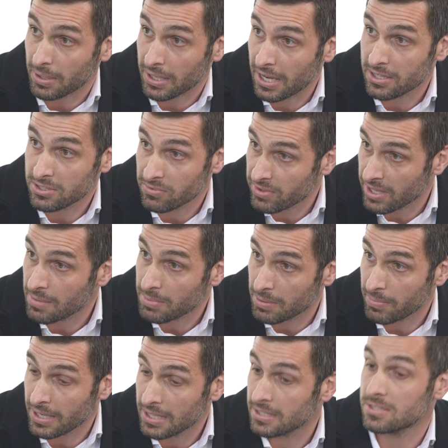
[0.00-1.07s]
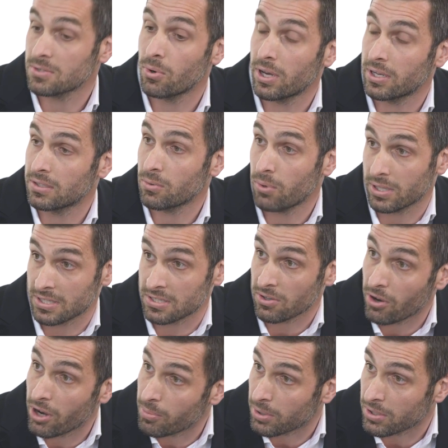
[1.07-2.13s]
application of the MPP, and it's quite
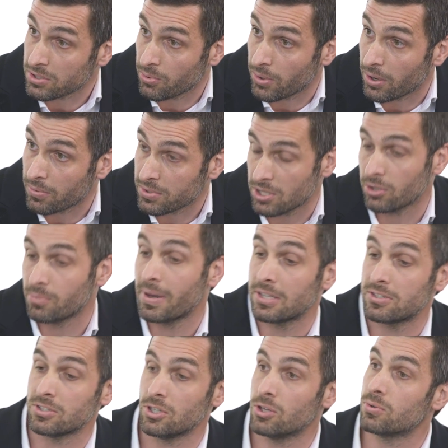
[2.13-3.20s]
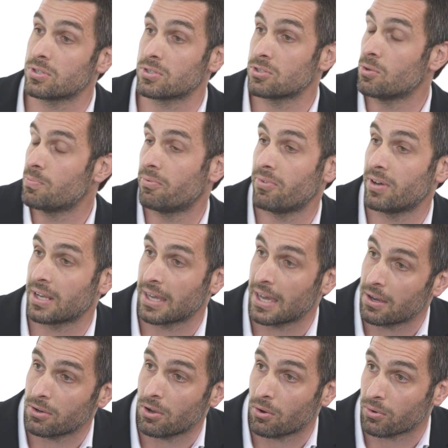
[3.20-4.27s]
desirable as well. So you imagine you as a super fund
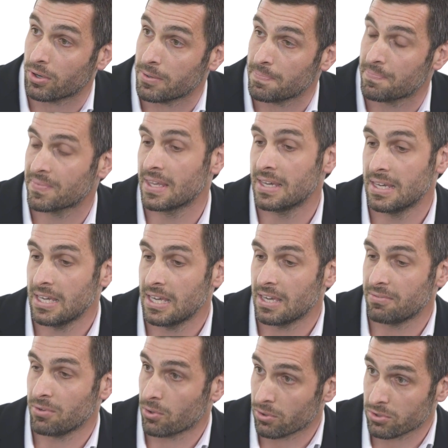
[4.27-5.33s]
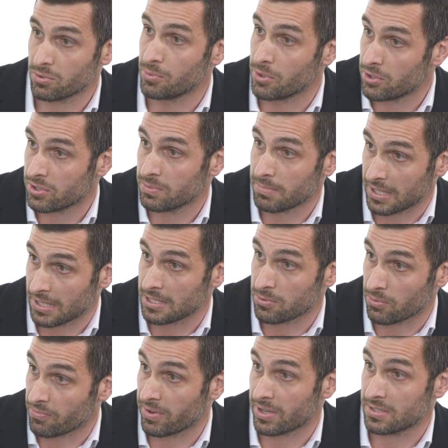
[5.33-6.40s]
account holder, if your contribution monies
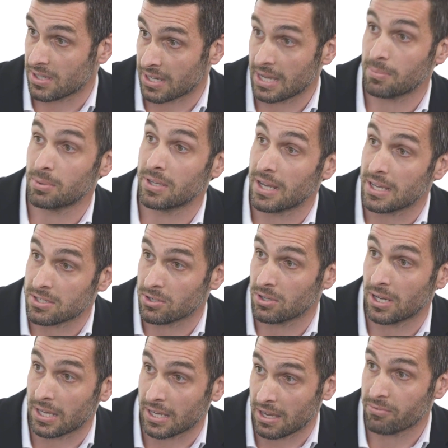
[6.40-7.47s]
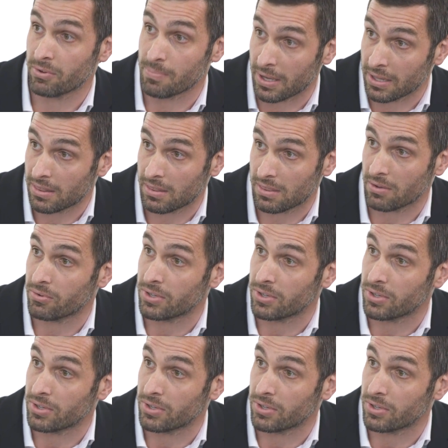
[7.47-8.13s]
are invested a couple of days earlier every month,